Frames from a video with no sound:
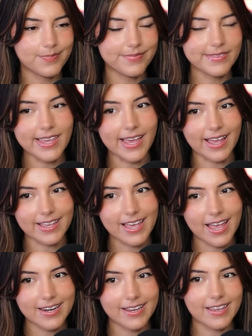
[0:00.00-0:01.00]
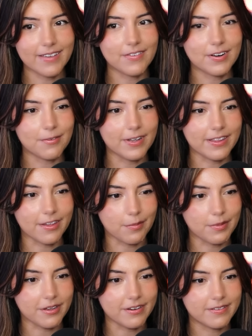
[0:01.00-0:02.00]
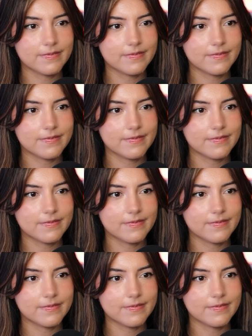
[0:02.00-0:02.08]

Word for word: Yeah, kind of gave it away there, bud.